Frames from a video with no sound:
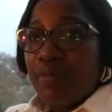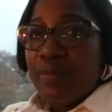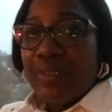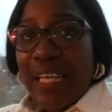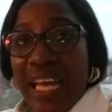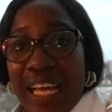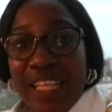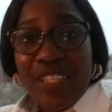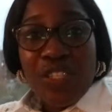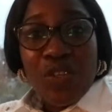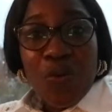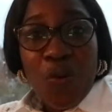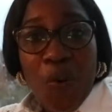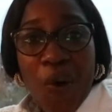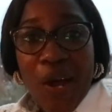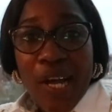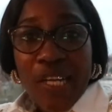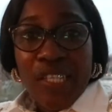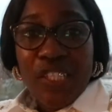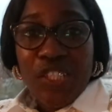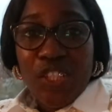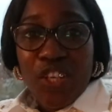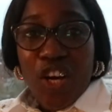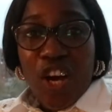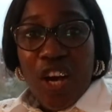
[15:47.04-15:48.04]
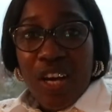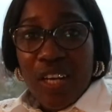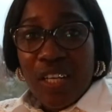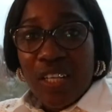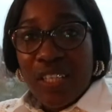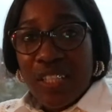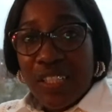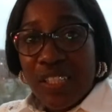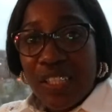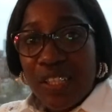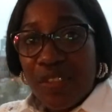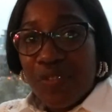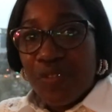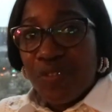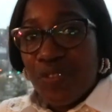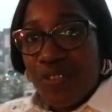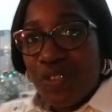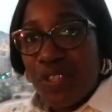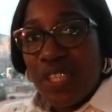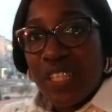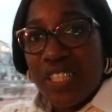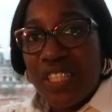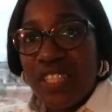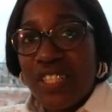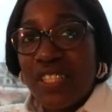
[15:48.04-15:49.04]
It's quite dark, if you
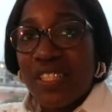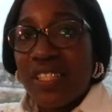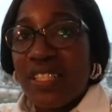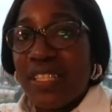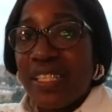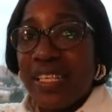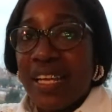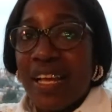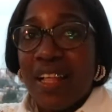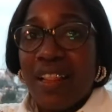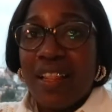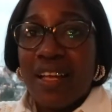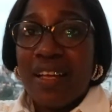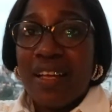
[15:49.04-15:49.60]
can just tell